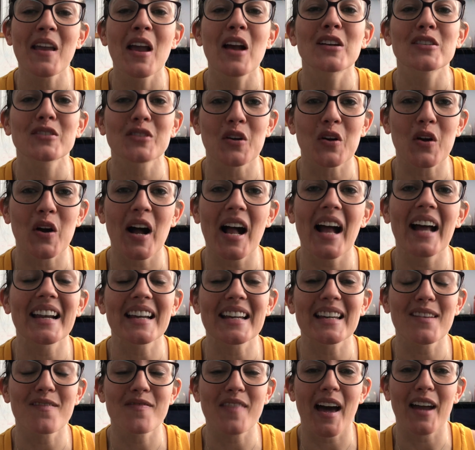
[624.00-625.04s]
So go ahead
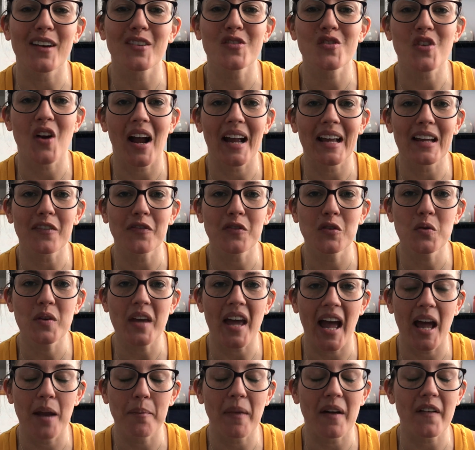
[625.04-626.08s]
and give that a try if you can.